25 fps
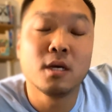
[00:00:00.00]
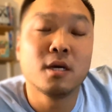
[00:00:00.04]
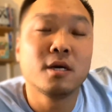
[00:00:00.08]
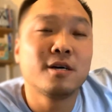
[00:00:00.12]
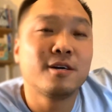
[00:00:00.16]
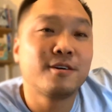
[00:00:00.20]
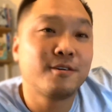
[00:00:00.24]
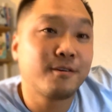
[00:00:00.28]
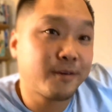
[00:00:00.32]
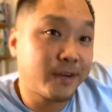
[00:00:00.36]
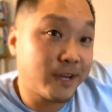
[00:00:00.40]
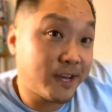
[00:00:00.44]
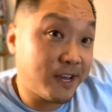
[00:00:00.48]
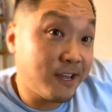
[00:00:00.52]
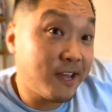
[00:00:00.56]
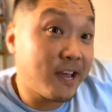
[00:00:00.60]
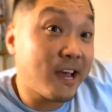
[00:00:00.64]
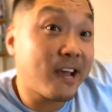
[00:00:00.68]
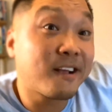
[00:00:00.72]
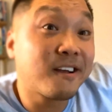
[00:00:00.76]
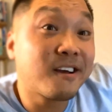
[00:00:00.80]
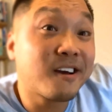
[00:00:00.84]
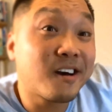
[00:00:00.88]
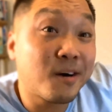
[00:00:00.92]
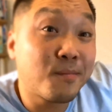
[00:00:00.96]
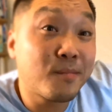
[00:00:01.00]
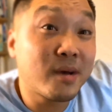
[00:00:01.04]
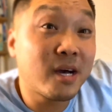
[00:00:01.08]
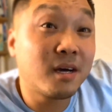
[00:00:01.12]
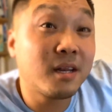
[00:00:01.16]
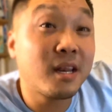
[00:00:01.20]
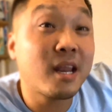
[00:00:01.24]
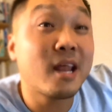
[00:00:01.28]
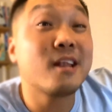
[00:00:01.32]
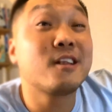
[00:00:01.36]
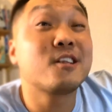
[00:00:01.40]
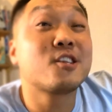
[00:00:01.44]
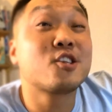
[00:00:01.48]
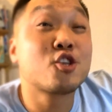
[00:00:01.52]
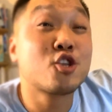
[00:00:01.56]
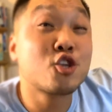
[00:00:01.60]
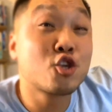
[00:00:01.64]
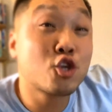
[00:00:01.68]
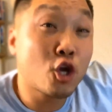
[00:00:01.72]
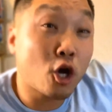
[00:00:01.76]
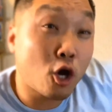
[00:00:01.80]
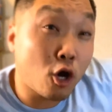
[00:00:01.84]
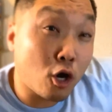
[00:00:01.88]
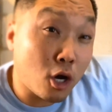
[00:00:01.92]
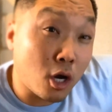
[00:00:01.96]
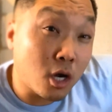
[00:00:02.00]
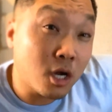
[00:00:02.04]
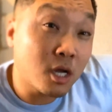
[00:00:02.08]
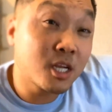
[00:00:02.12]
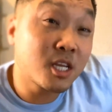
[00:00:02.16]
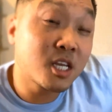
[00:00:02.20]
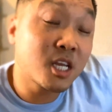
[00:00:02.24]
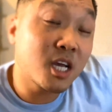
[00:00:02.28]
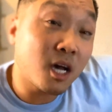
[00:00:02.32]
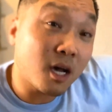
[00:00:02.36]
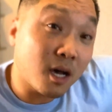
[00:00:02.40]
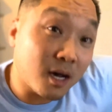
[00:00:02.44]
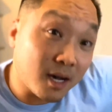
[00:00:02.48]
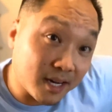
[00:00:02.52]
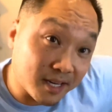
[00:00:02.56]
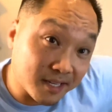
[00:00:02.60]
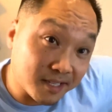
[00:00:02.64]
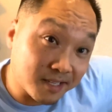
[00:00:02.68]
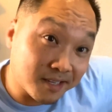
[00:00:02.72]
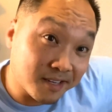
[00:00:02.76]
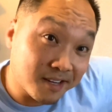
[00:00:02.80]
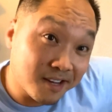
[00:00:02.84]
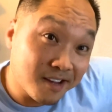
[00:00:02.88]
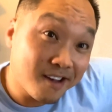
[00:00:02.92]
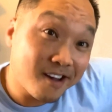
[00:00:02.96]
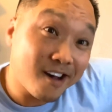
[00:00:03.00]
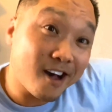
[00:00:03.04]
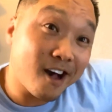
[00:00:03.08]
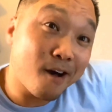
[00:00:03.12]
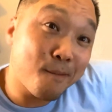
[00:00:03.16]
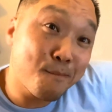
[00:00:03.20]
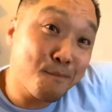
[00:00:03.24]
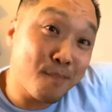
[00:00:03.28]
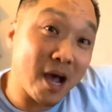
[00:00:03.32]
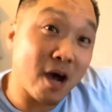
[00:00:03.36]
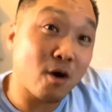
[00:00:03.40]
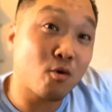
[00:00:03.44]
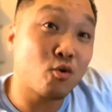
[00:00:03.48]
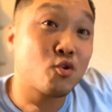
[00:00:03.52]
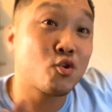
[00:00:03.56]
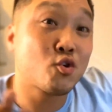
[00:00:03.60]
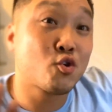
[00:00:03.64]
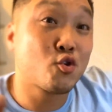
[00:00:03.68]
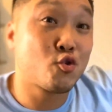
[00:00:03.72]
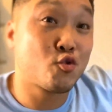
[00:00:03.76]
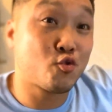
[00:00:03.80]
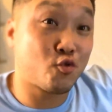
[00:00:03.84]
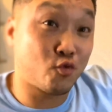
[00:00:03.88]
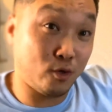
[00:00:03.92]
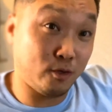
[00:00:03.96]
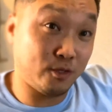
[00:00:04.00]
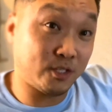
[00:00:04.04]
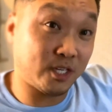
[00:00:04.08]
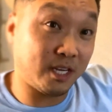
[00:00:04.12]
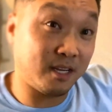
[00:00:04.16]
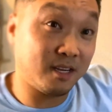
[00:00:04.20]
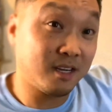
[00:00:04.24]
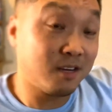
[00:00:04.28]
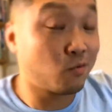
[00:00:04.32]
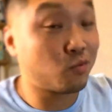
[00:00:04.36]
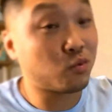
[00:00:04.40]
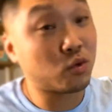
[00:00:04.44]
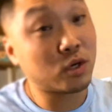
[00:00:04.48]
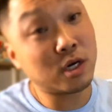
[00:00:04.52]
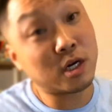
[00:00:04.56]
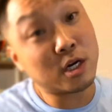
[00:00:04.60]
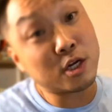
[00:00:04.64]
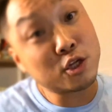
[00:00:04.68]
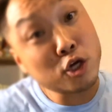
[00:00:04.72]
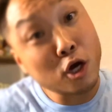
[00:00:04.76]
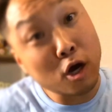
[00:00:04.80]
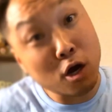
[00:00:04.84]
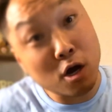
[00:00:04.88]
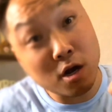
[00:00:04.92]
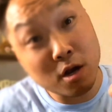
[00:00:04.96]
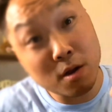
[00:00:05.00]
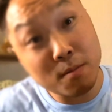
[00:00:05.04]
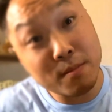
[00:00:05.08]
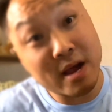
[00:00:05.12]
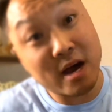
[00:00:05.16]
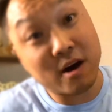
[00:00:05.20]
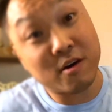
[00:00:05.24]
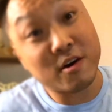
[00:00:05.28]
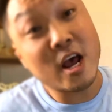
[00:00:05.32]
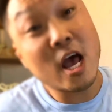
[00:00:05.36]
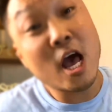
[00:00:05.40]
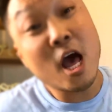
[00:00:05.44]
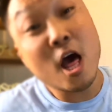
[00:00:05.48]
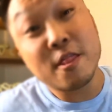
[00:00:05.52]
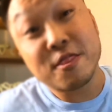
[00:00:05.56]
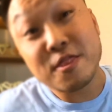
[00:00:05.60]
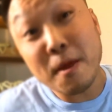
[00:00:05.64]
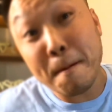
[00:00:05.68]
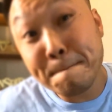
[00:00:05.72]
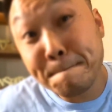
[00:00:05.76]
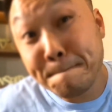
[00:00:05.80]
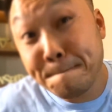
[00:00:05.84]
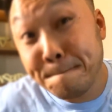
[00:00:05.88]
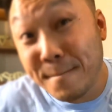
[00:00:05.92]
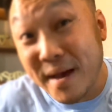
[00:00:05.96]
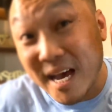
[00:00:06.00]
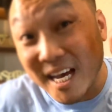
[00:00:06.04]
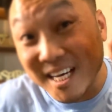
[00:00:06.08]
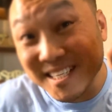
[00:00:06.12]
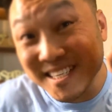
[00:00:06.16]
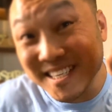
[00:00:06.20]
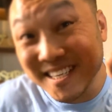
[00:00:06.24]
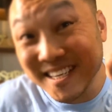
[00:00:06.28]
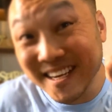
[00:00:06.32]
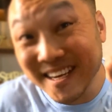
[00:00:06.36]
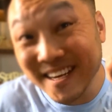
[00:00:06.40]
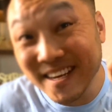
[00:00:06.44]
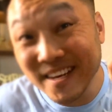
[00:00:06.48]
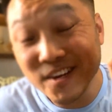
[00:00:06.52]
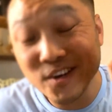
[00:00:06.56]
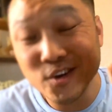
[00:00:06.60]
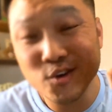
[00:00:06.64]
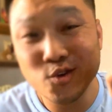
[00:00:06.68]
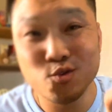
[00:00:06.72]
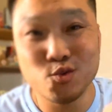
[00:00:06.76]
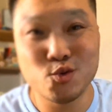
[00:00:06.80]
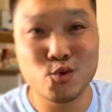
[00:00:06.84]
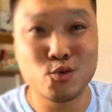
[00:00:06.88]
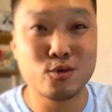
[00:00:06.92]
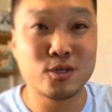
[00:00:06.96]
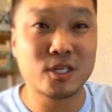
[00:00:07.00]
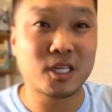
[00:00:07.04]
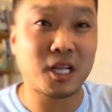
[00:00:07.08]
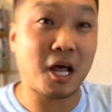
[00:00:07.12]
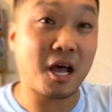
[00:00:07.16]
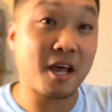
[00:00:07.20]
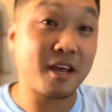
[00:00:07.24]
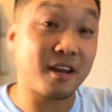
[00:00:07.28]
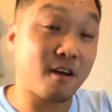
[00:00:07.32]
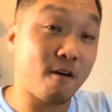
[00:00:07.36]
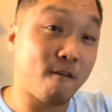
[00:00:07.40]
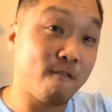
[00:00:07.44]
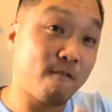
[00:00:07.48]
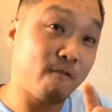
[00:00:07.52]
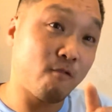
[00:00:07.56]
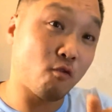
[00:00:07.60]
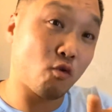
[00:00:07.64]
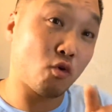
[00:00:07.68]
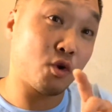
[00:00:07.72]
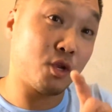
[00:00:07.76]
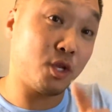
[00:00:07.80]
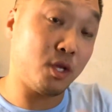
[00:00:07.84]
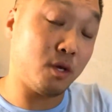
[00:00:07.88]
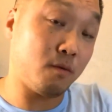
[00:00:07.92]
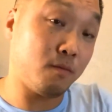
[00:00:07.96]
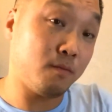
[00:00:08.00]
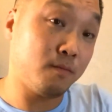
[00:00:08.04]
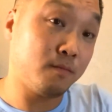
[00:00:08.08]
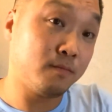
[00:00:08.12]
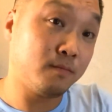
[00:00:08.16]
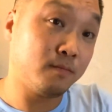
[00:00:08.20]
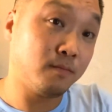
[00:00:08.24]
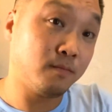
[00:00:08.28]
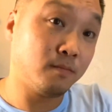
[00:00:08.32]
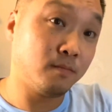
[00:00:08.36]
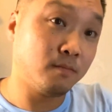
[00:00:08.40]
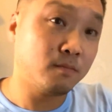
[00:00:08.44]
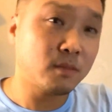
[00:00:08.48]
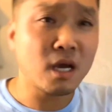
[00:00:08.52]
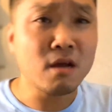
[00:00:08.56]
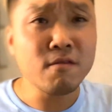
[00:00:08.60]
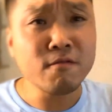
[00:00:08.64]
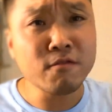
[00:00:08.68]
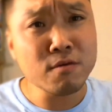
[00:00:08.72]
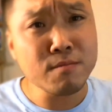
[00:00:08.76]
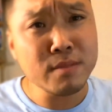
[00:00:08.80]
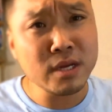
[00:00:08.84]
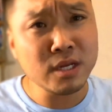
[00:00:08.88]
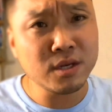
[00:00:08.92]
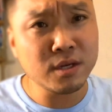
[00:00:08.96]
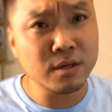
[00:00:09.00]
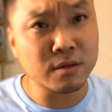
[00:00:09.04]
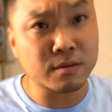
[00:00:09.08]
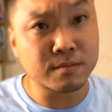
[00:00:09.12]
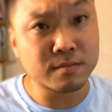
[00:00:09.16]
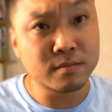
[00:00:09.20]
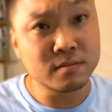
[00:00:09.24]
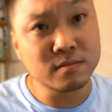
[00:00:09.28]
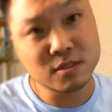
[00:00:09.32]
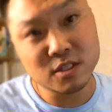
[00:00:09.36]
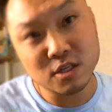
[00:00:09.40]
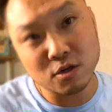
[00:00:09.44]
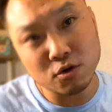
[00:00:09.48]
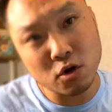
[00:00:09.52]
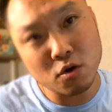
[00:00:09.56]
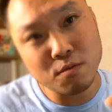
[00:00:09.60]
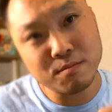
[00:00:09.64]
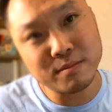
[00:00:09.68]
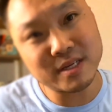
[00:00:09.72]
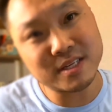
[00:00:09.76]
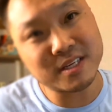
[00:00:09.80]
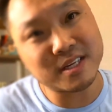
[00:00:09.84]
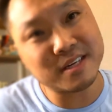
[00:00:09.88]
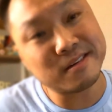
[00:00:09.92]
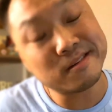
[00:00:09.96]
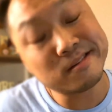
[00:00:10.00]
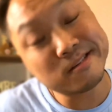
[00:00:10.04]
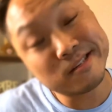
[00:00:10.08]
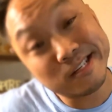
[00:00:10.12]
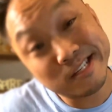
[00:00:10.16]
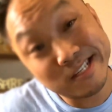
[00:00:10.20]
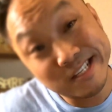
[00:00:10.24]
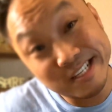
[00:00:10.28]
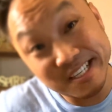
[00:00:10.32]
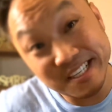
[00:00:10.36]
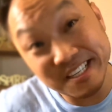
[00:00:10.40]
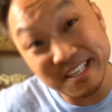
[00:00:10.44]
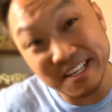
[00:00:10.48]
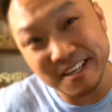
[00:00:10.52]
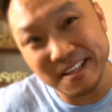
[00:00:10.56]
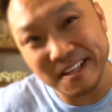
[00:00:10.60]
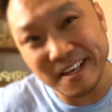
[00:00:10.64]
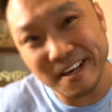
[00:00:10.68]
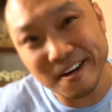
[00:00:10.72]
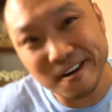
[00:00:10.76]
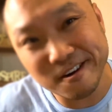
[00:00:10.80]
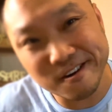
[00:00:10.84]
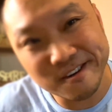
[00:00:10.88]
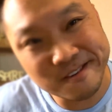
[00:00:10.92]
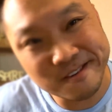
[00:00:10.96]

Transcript: Okay? And come on, talk to us about cruising. We're going to talk about the best cruise line for you. And for me too. So don't miss it. See you later.